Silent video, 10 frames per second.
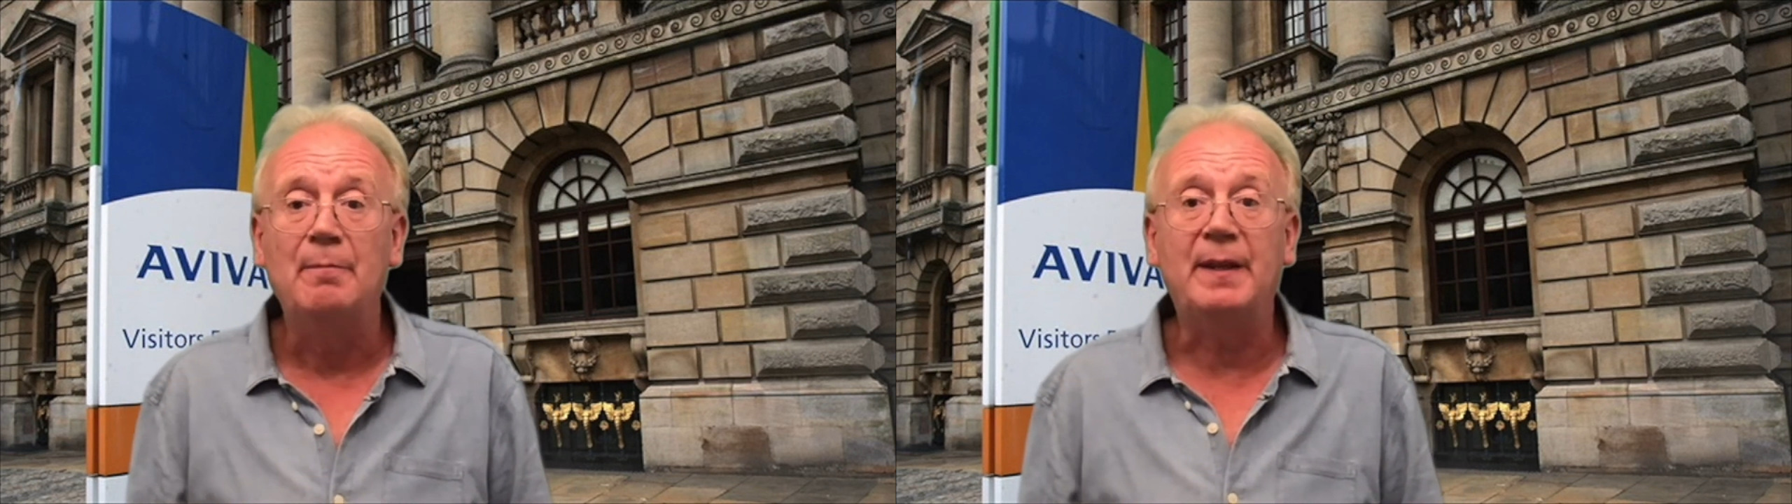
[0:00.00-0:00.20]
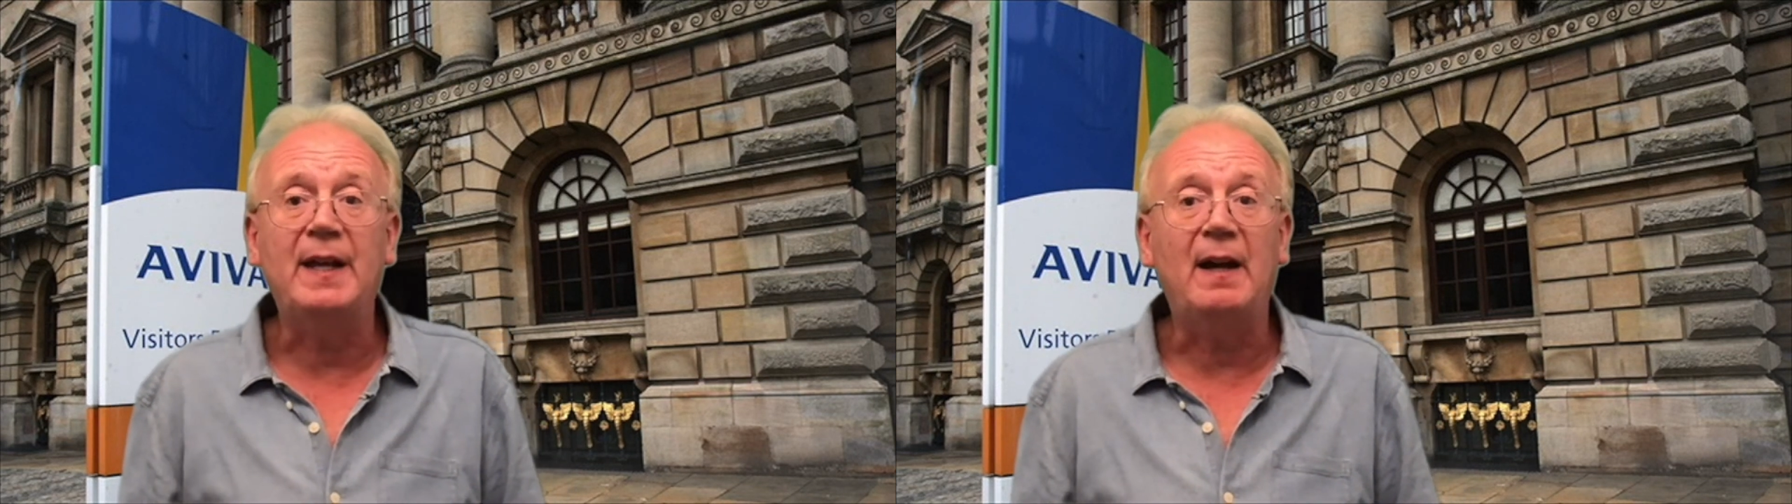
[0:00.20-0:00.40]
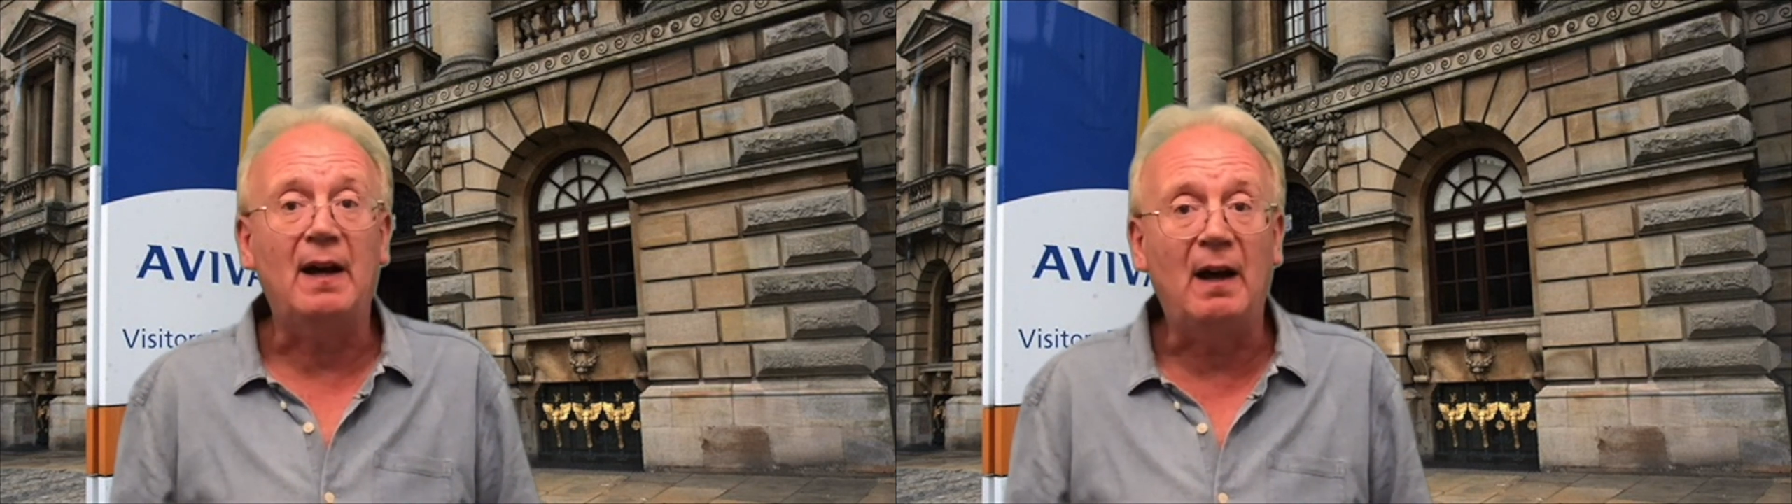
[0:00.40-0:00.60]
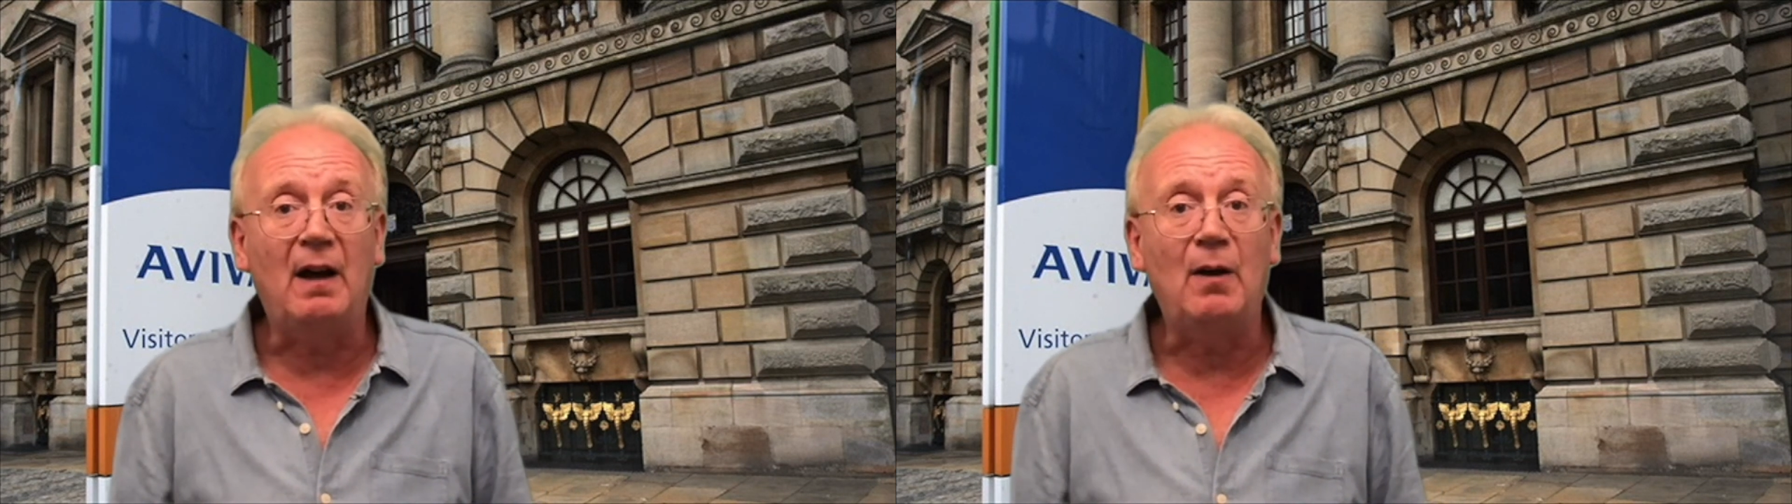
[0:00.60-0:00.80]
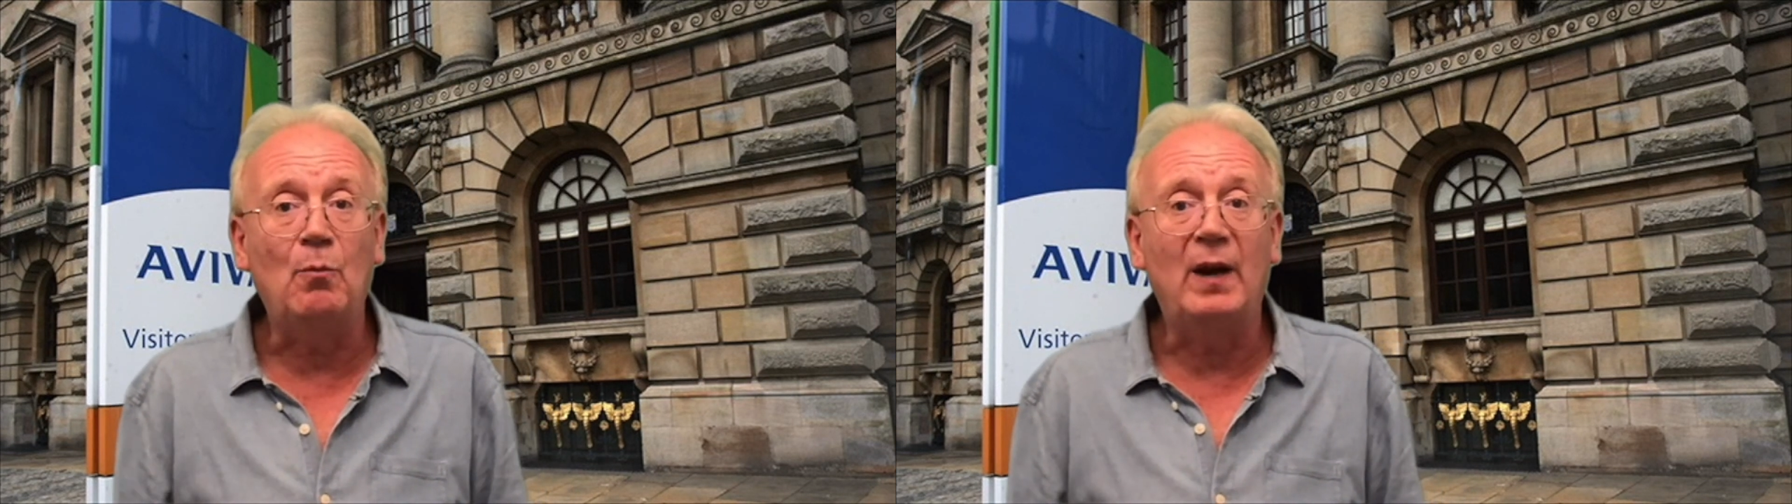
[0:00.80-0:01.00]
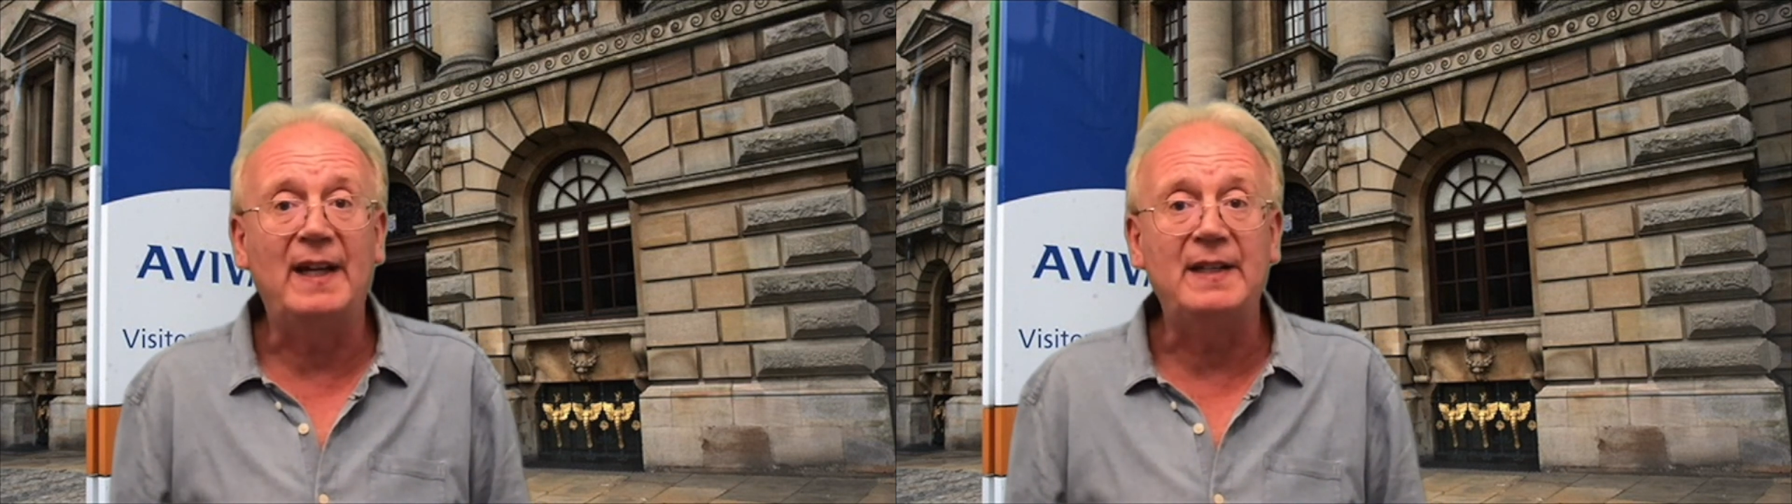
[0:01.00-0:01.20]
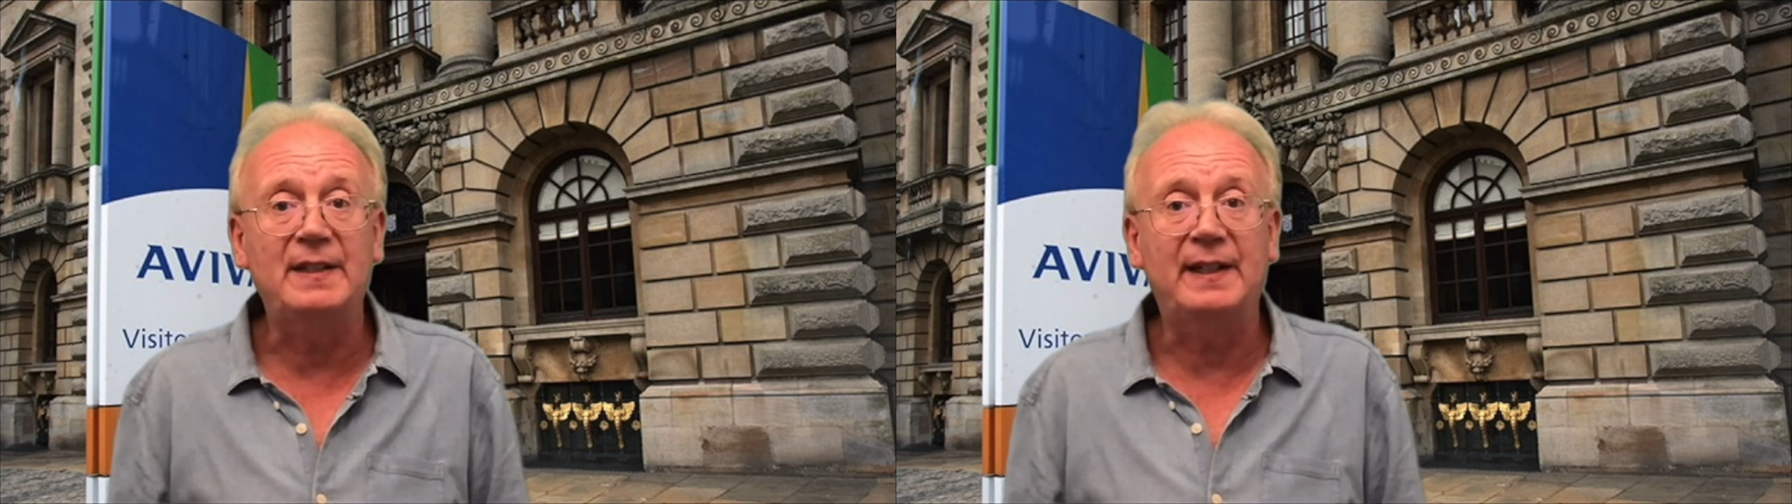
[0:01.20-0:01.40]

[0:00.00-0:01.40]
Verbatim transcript: but there are ways